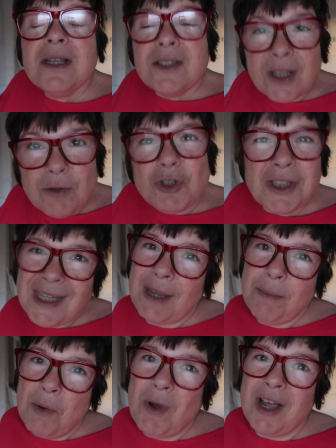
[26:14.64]
So just
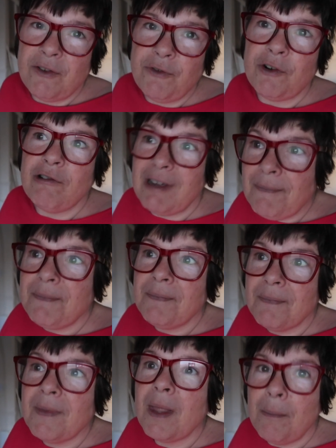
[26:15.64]
take my word for it.
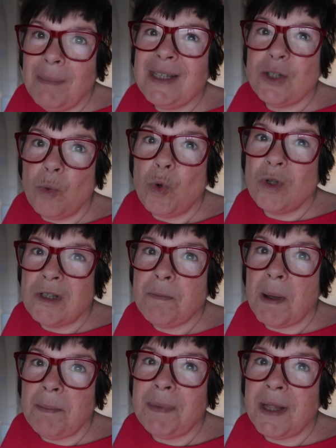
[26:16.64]
Mr. Warner's
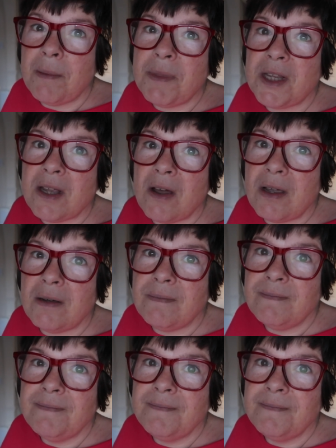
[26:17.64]
pumping up the tyre.